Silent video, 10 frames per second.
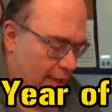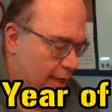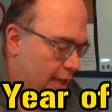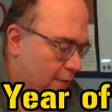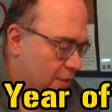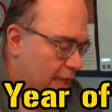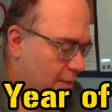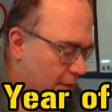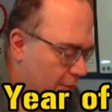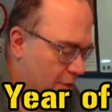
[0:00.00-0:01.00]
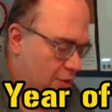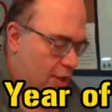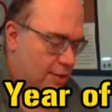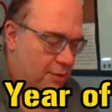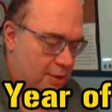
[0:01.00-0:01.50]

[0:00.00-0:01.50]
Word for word: I have taken my first loss of the